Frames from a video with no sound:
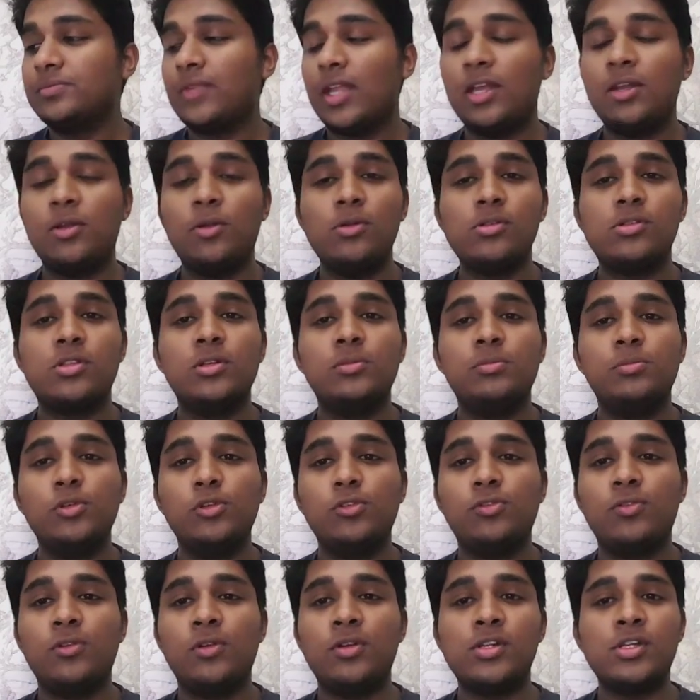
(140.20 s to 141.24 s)
and also
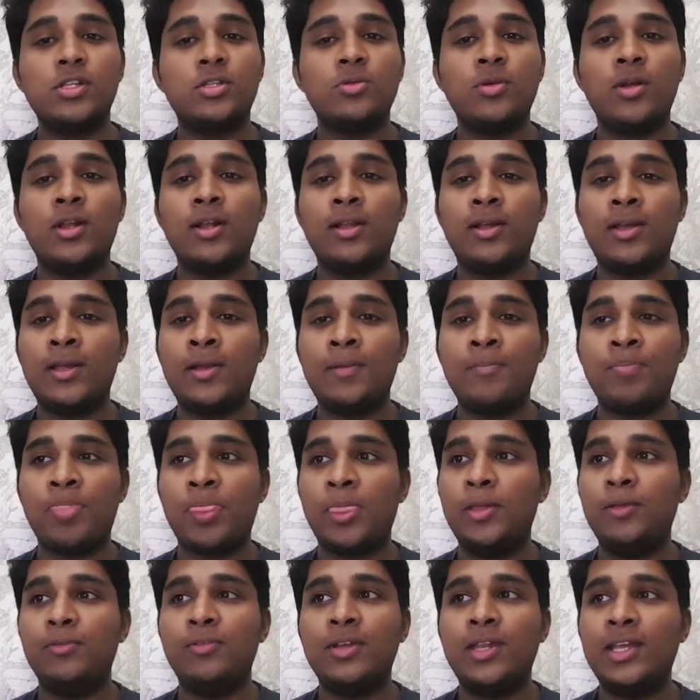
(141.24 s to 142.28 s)
Buffon as well.
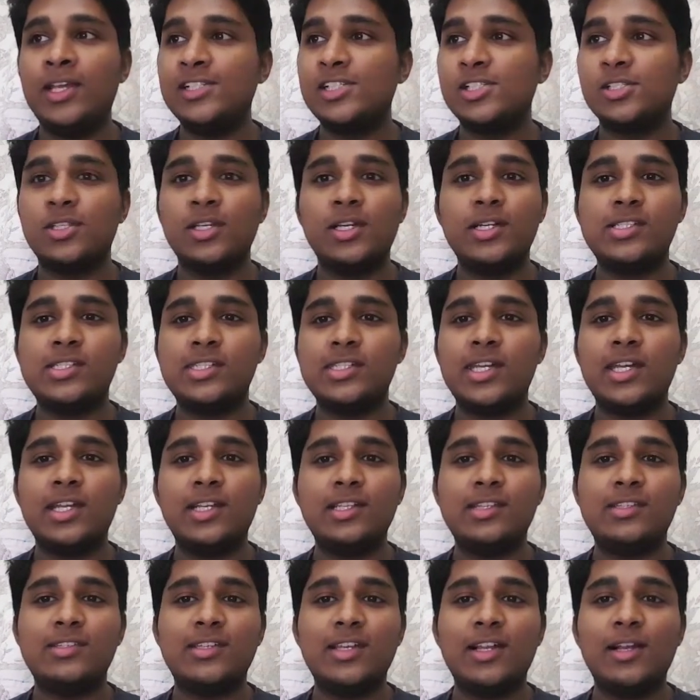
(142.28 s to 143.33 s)
Even age 38,
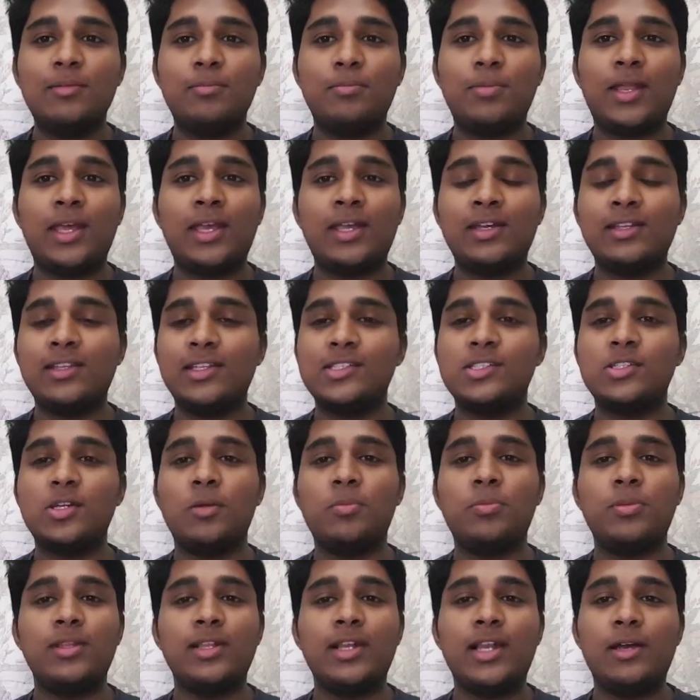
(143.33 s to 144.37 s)
he's still playing at the
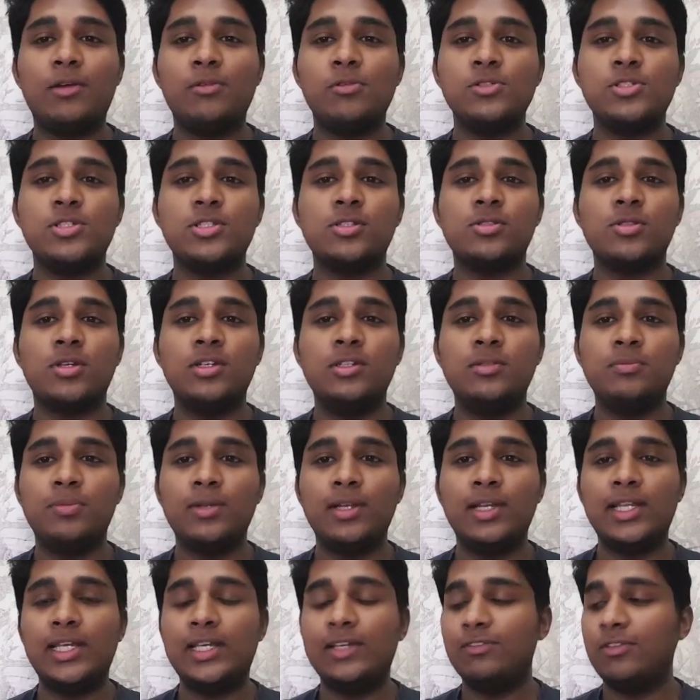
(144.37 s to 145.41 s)
top of the level, which is
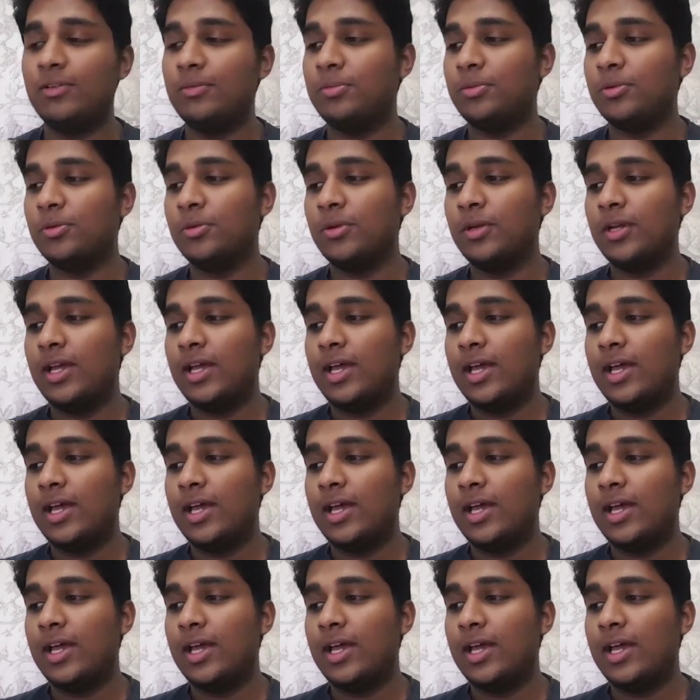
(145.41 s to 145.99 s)
unbelievable.